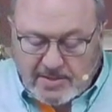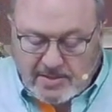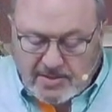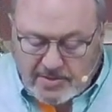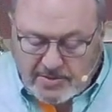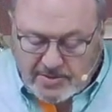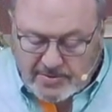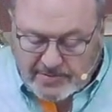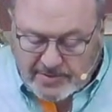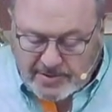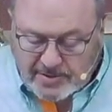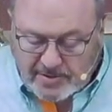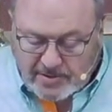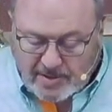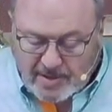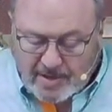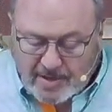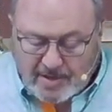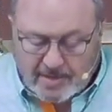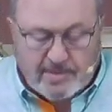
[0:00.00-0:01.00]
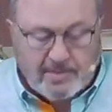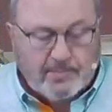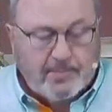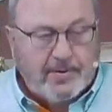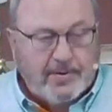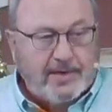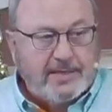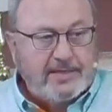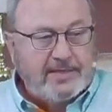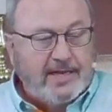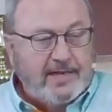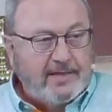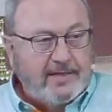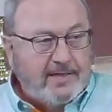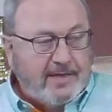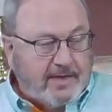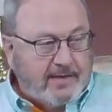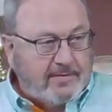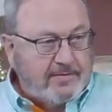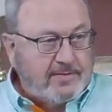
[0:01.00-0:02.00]
the Jewish law to bring
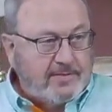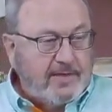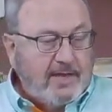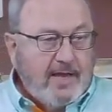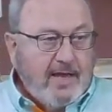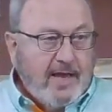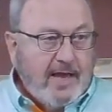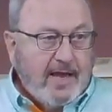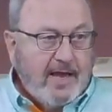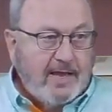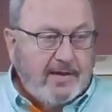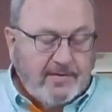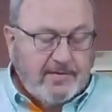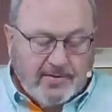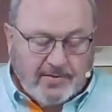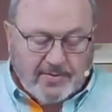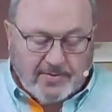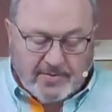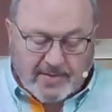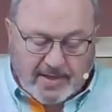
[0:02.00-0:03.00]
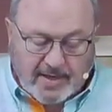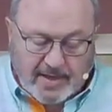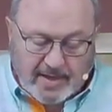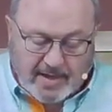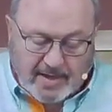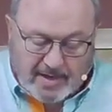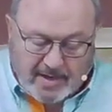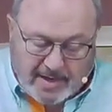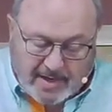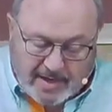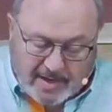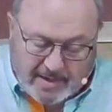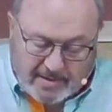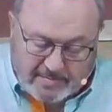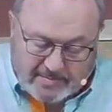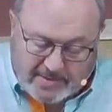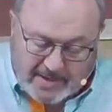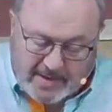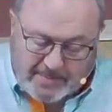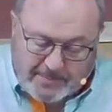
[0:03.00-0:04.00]
Gentiles into the
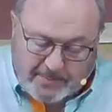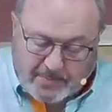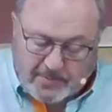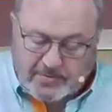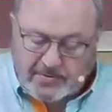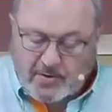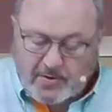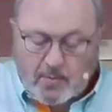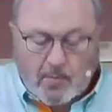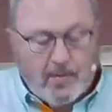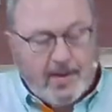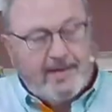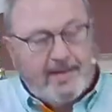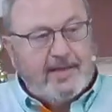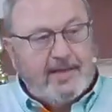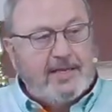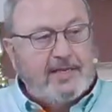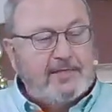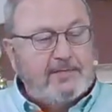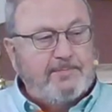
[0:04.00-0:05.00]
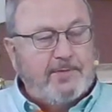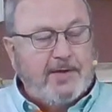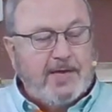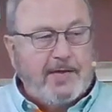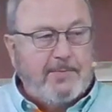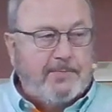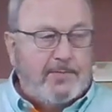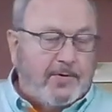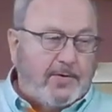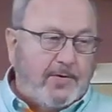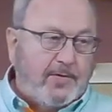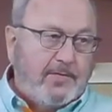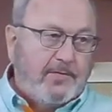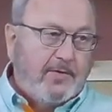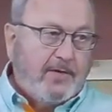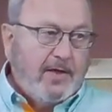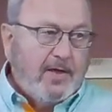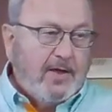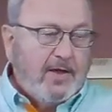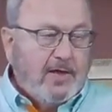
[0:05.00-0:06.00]
temple. So when these people
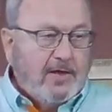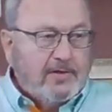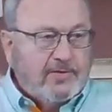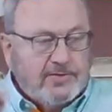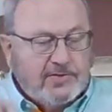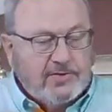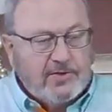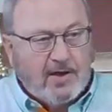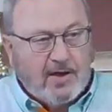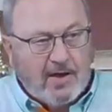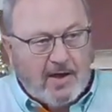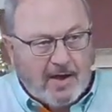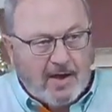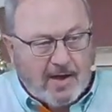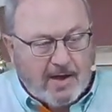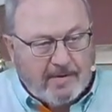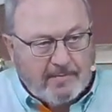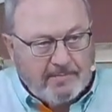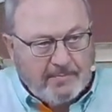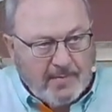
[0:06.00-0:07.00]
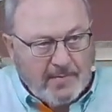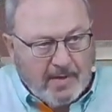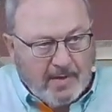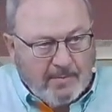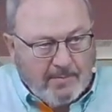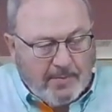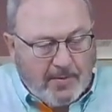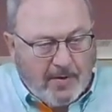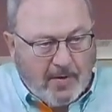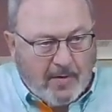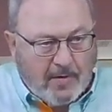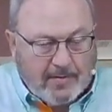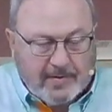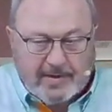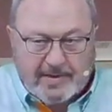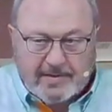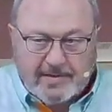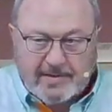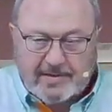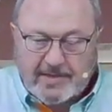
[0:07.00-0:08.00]
saw Paul
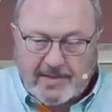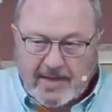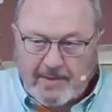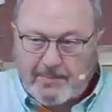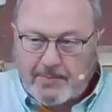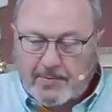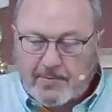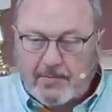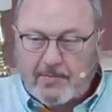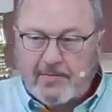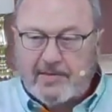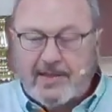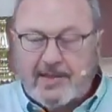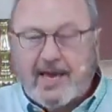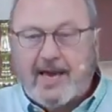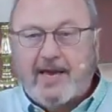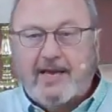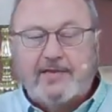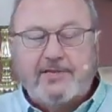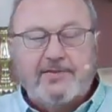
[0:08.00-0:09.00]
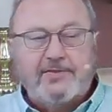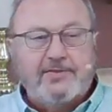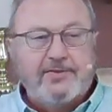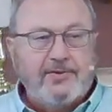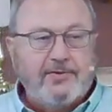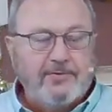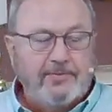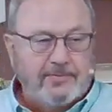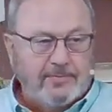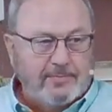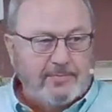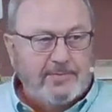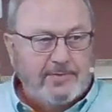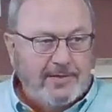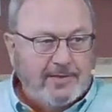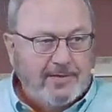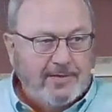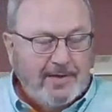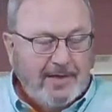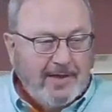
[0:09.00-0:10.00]
in the temple, they assumed
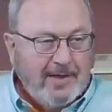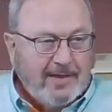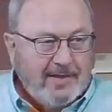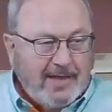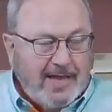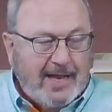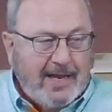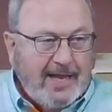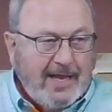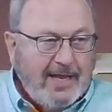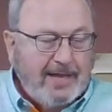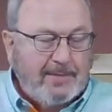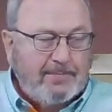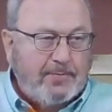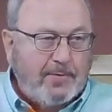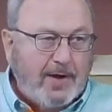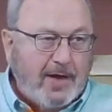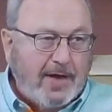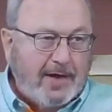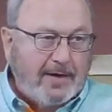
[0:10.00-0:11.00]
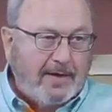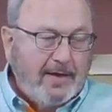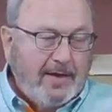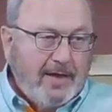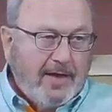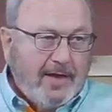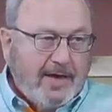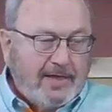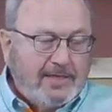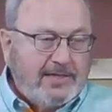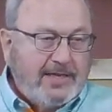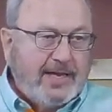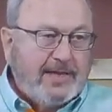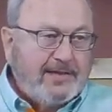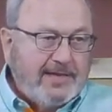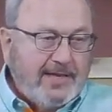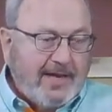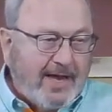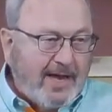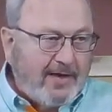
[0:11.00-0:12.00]
that he had brought a
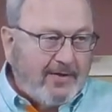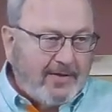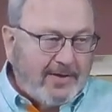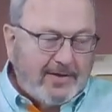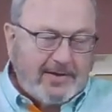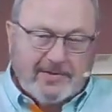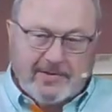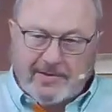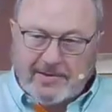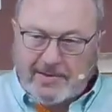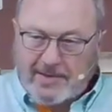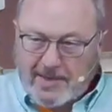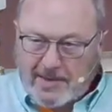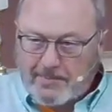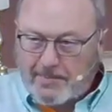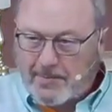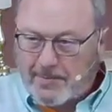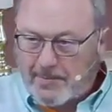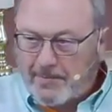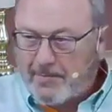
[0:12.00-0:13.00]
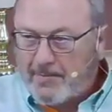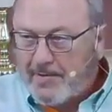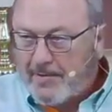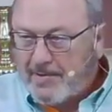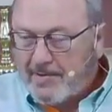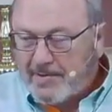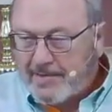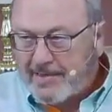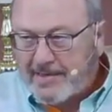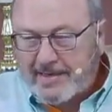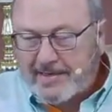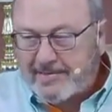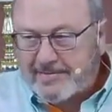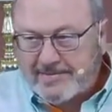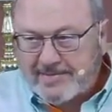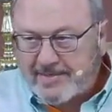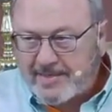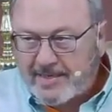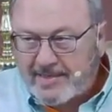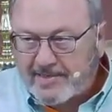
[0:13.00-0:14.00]
Gentile into the temple. They didn't
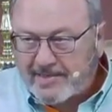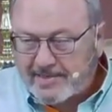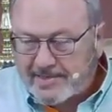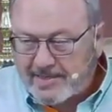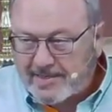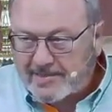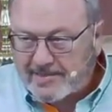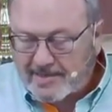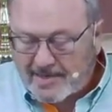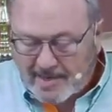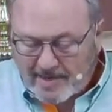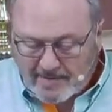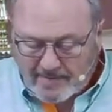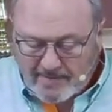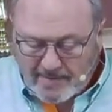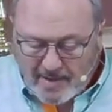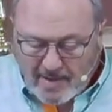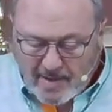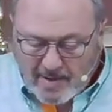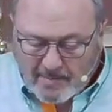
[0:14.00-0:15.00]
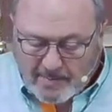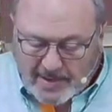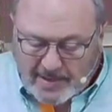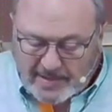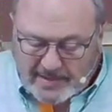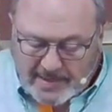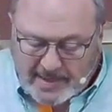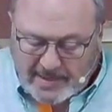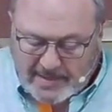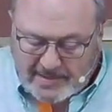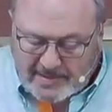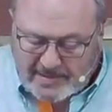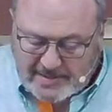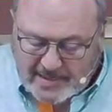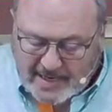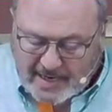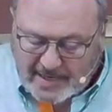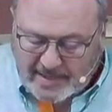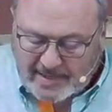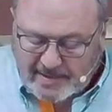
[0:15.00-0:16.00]
see the Gentile, but they
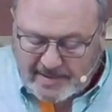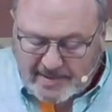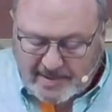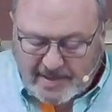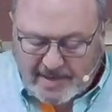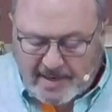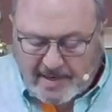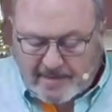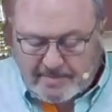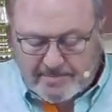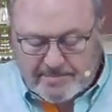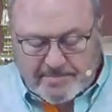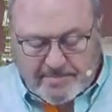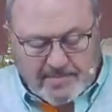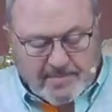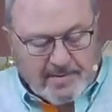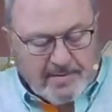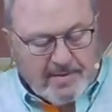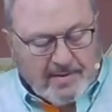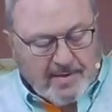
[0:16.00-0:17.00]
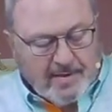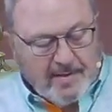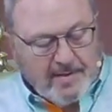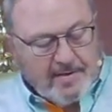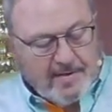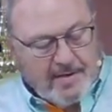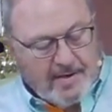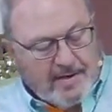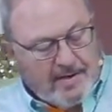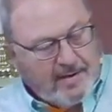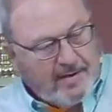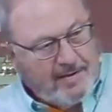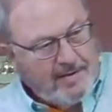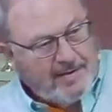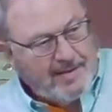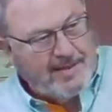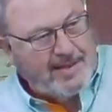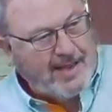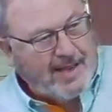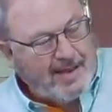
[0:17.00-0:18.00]
decided
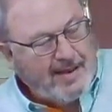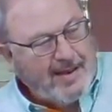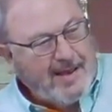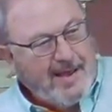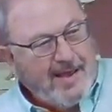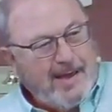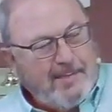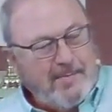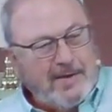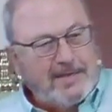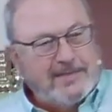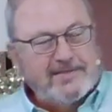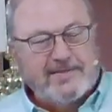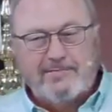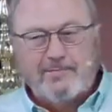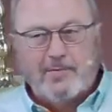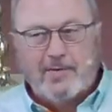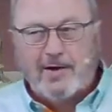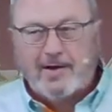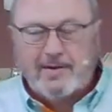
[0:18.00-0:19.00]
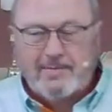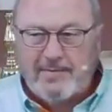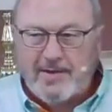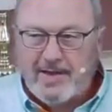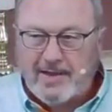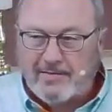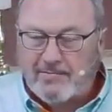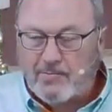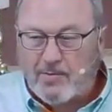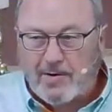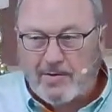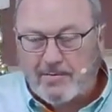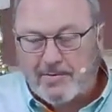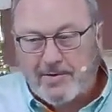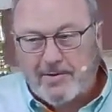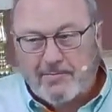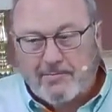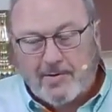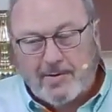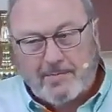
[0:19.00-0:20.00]
that he must have brought him in. Well, you
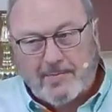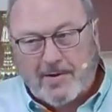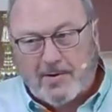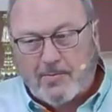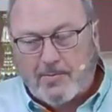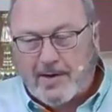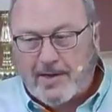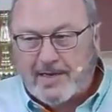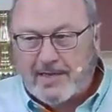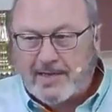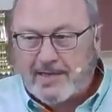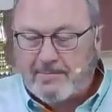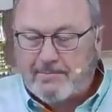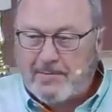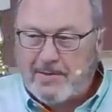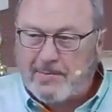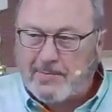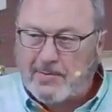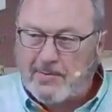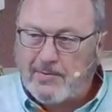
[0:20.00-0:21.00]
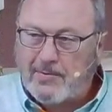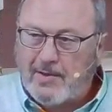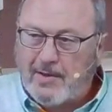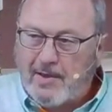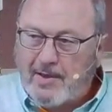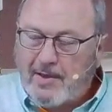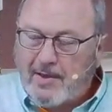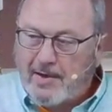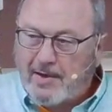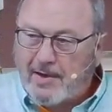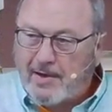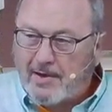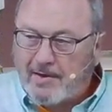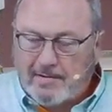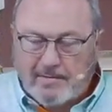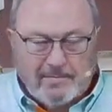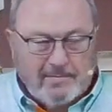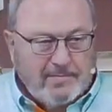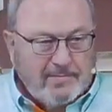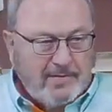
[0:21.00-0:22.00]
know, what better way to get people,
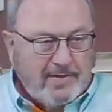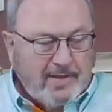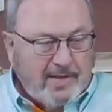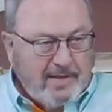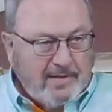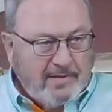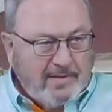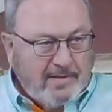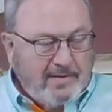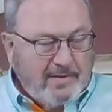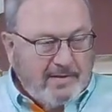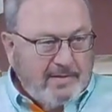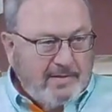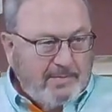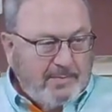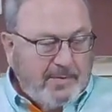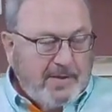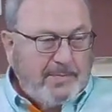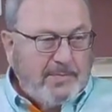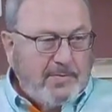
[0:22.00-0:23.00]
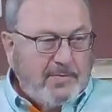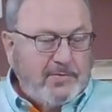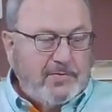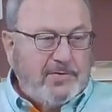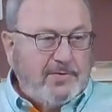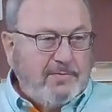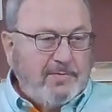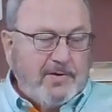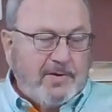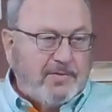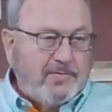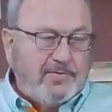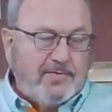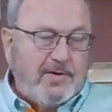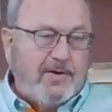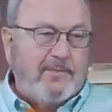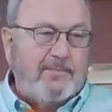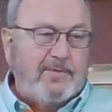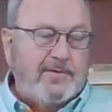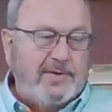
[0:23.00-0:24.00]
the people who, you know,
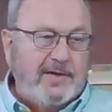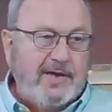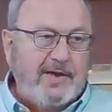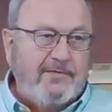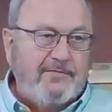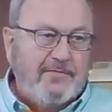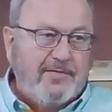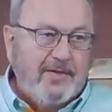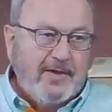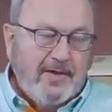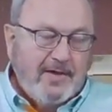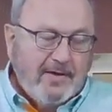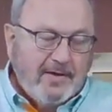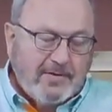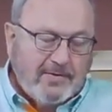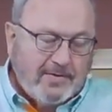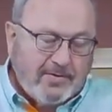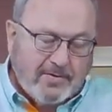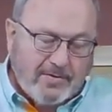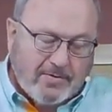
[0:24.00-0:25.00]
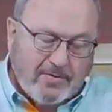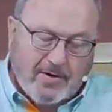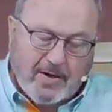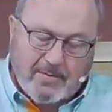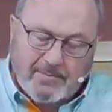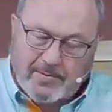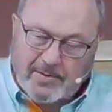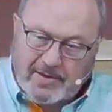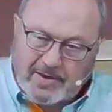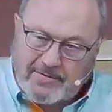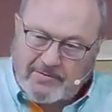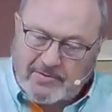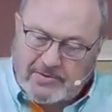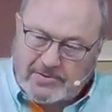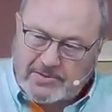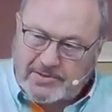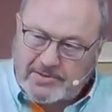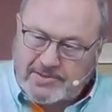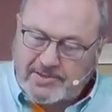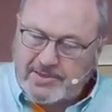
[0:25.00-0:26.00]
don't believe, that are non-believers
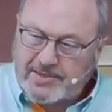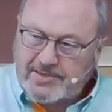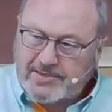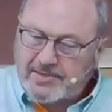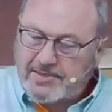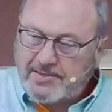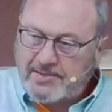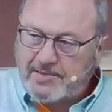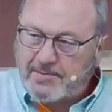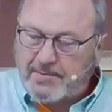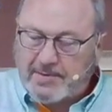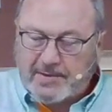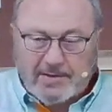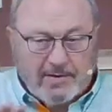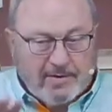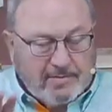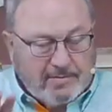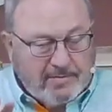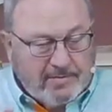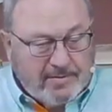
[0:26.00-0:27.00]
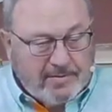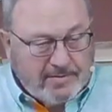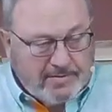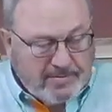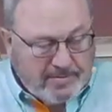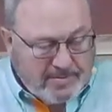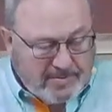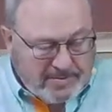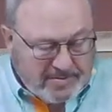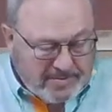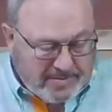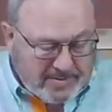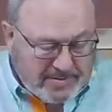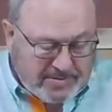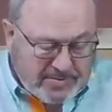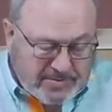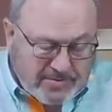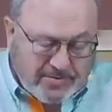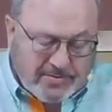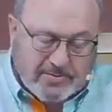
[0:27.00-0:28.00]
in Jesus, but they're the
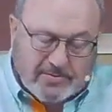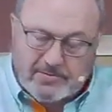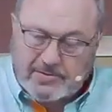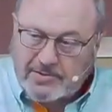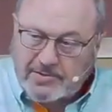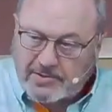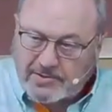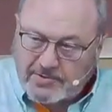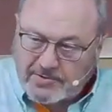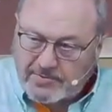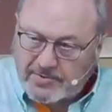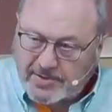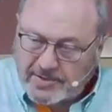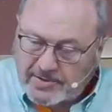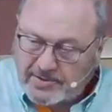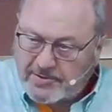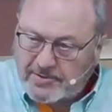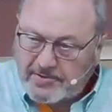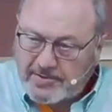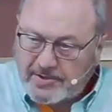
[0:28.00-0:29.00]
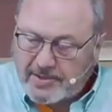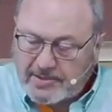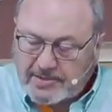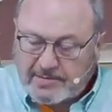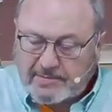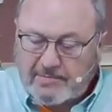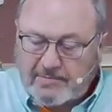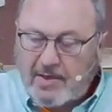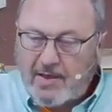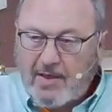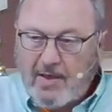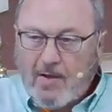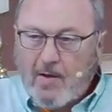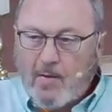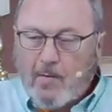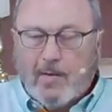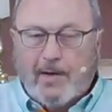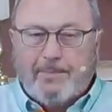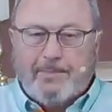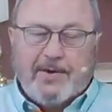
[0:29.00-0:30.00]
Jews, the strict Judaism,
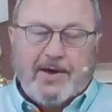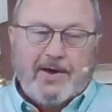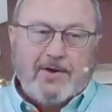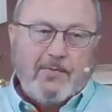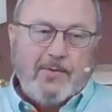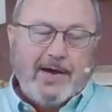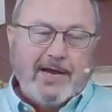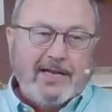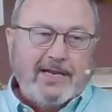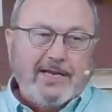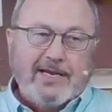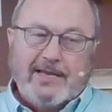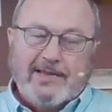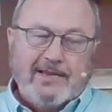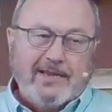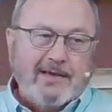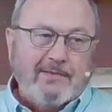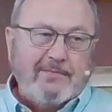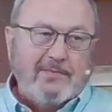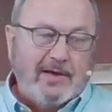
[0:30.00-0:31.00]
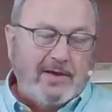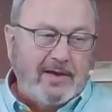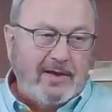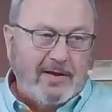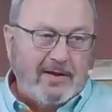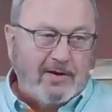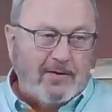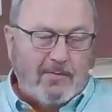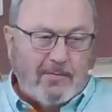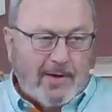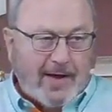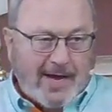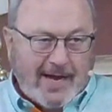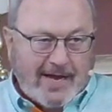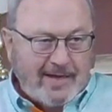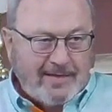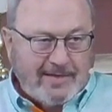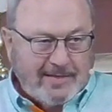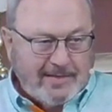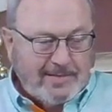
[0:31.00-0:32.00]
what better way to get them in a
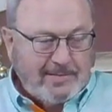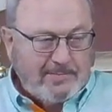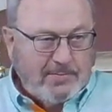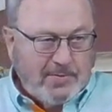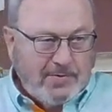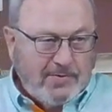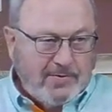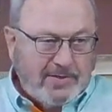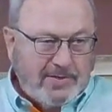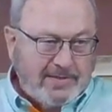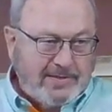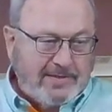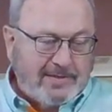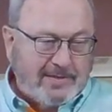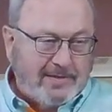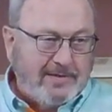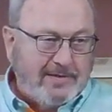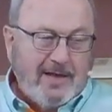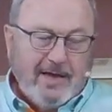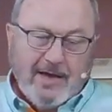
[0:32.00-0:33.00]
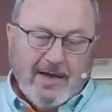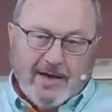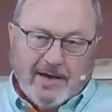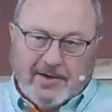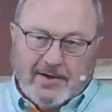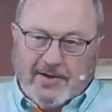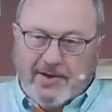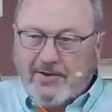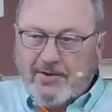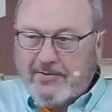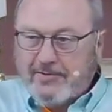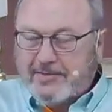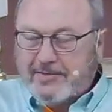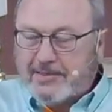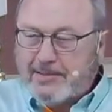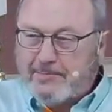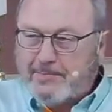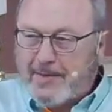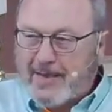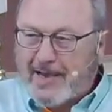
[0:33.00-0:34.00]
riotous mood is to accuse
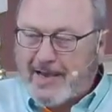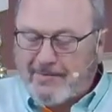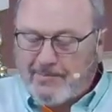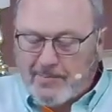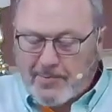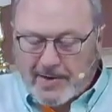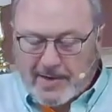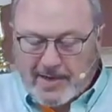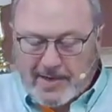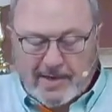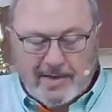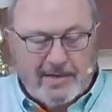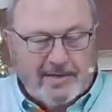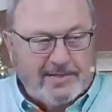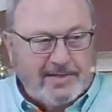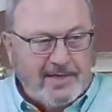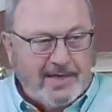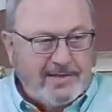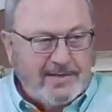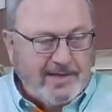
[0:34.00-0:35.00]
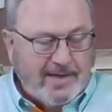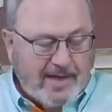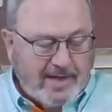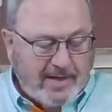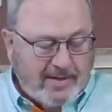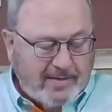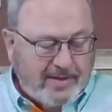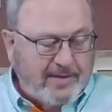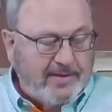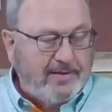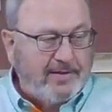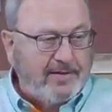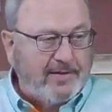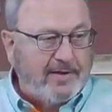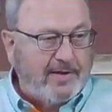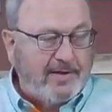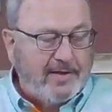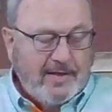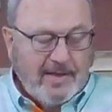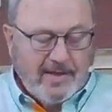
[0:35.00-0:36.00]
this man of bringing a Gentile into
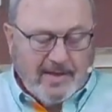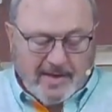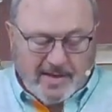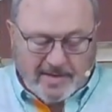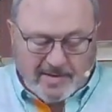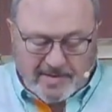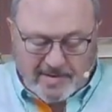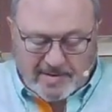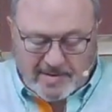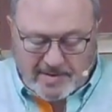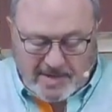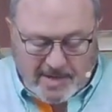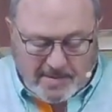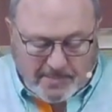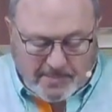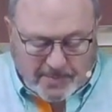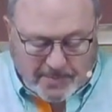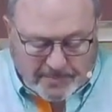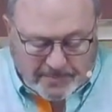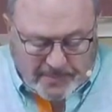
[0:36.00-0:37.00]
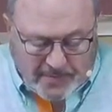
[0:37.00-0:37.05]
the temple.